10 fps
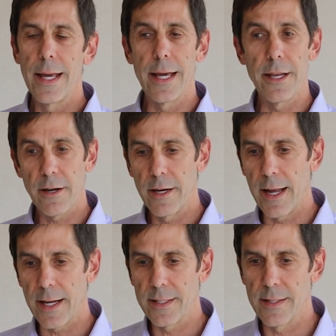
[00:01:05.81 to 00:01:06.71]

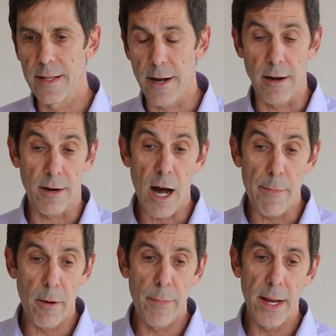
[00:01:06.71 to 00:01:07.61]
interconnects that are
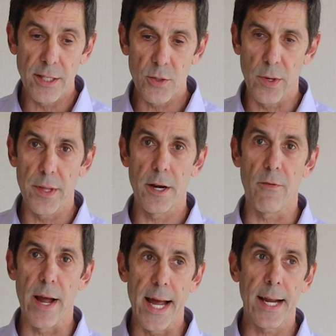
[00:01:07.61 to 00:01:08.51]
copper-based within a
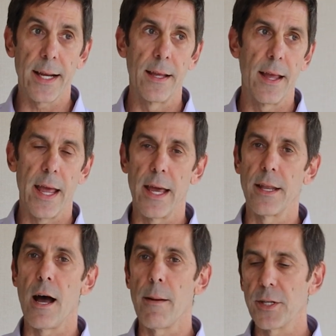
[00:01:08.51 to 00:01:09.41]
rack
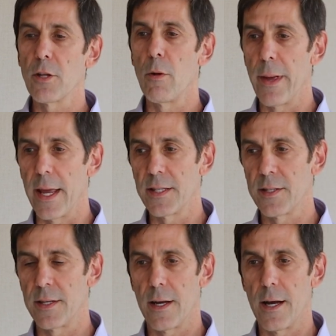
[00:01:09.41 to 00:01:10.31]
and
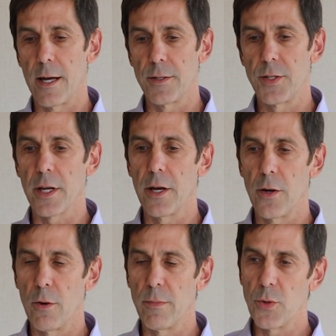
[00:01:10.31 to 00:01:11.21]
optical-based to
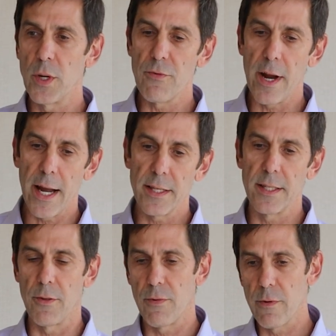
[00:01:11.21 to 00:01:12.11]
go between racks
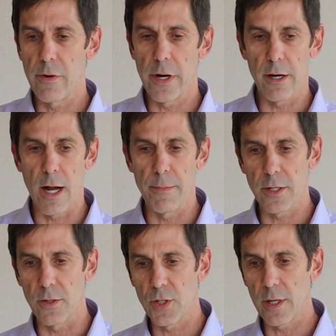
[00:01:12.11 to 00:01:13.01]
and through our
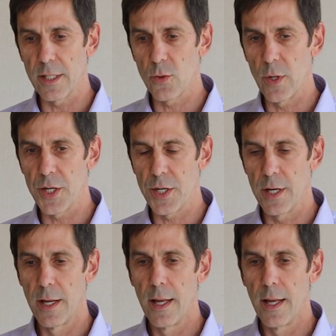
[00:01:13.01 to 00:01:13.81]
optical circuit switch,